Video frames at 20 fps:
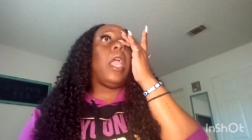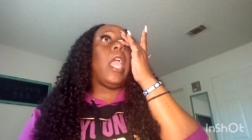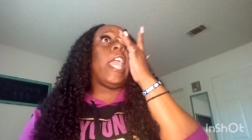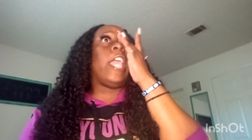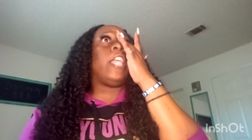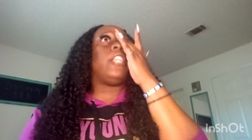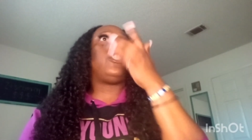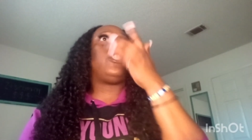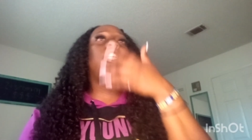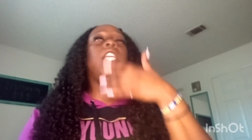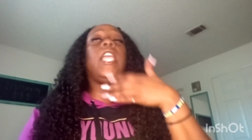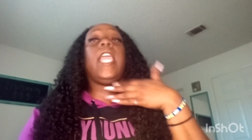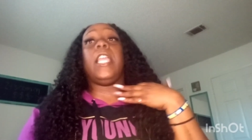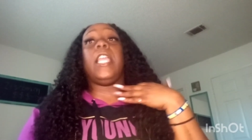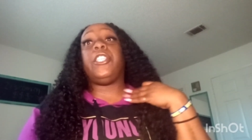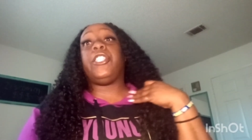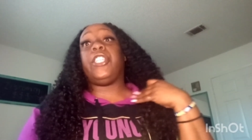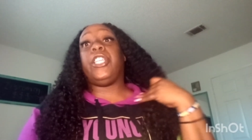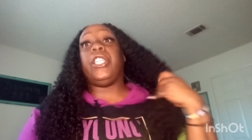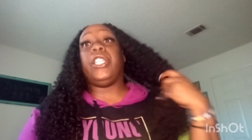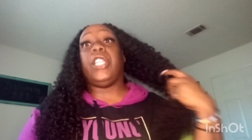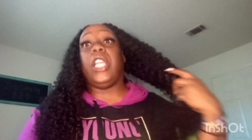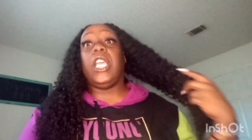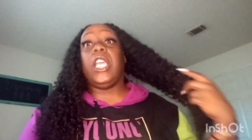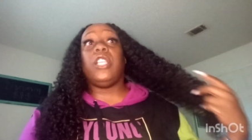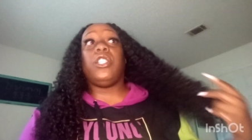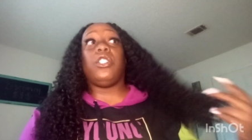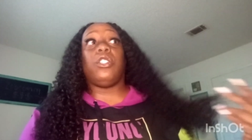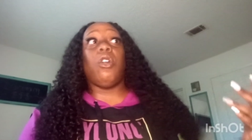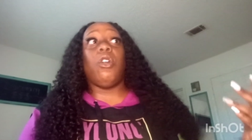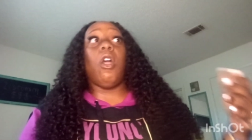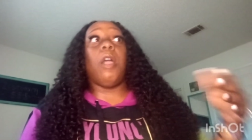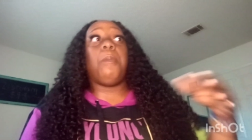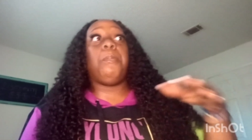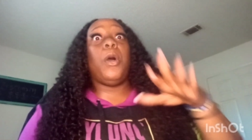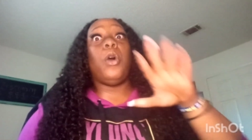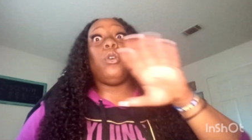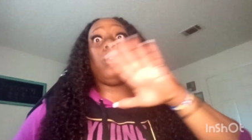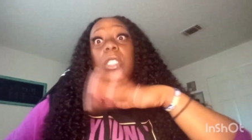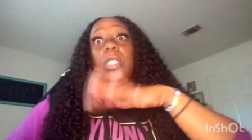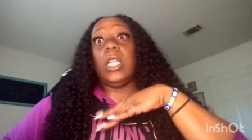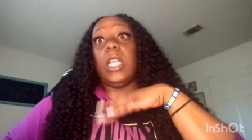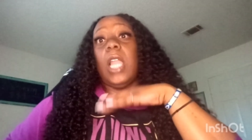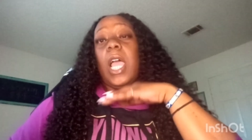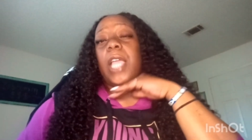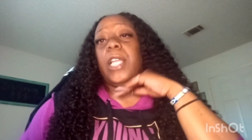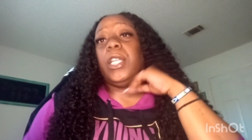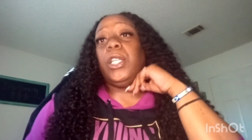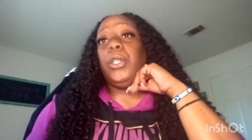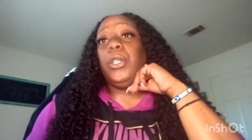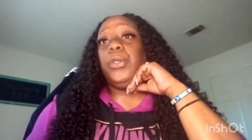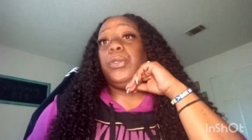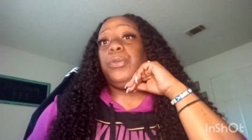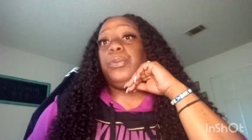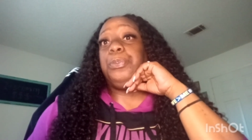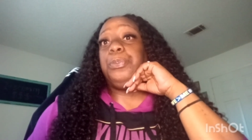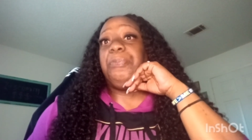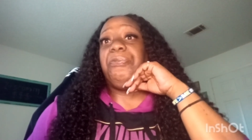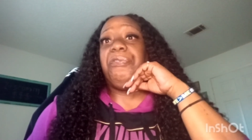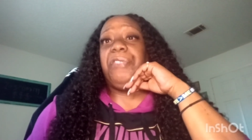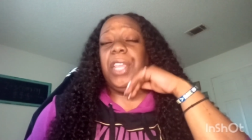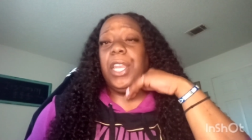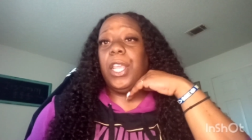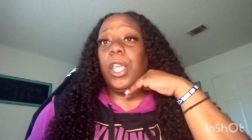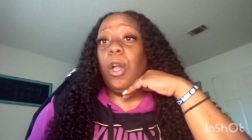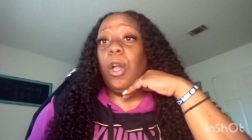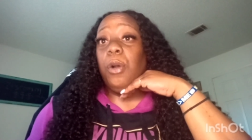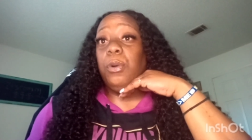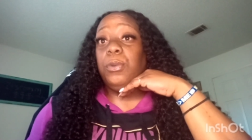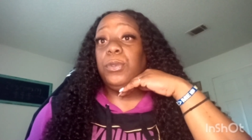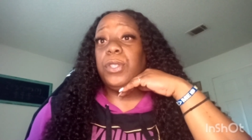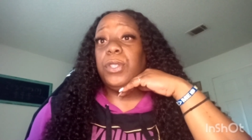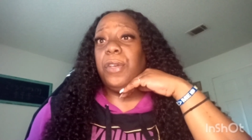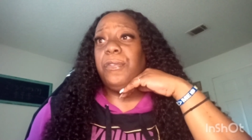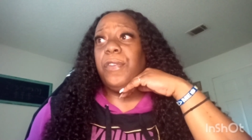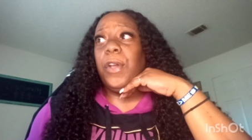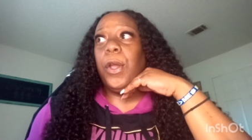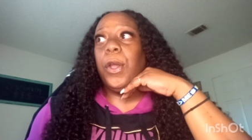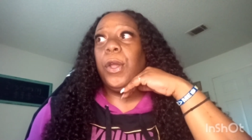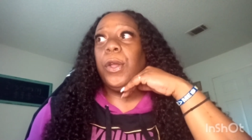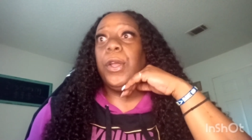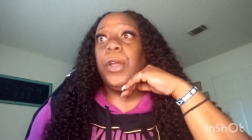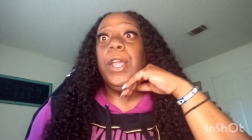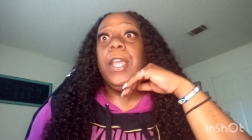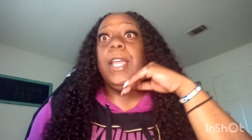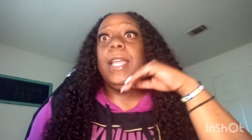And she did start posting, like, little videos of her